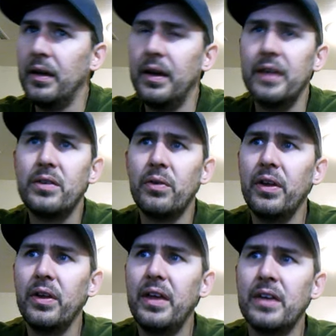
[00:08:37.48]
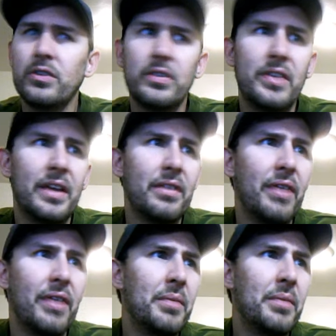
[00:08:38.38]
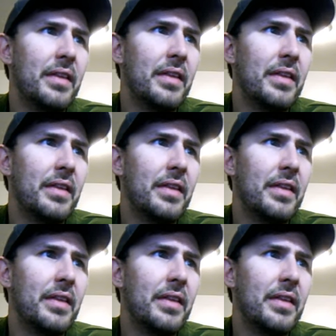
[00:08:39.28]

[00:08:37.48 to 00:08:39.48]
it's a really interesting development,